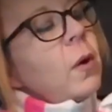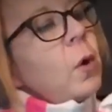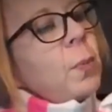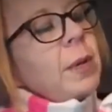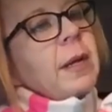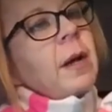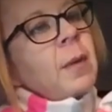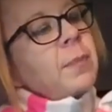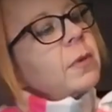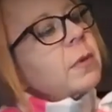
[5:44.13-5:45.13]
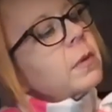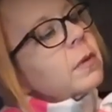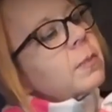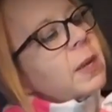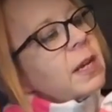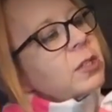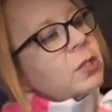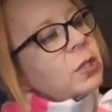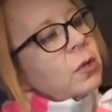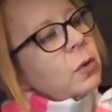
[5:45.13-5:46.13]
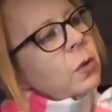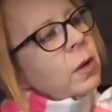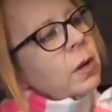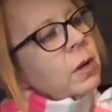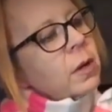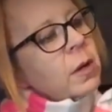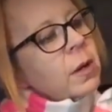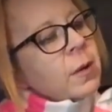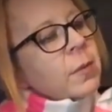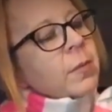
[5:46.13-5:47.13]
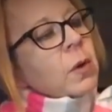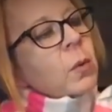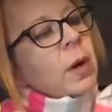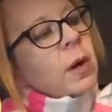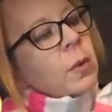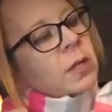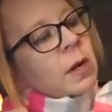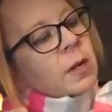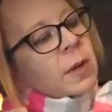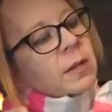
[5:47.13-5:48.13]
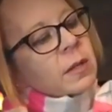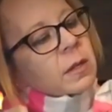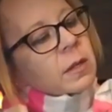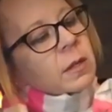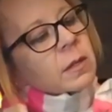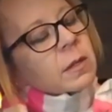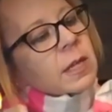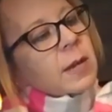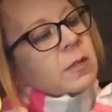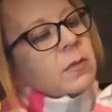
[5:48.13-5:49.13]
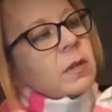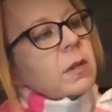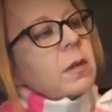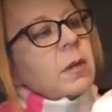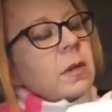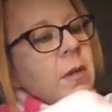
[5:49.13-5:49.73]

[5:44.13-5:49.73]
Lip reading: opening up page 2, where we talk about the names of the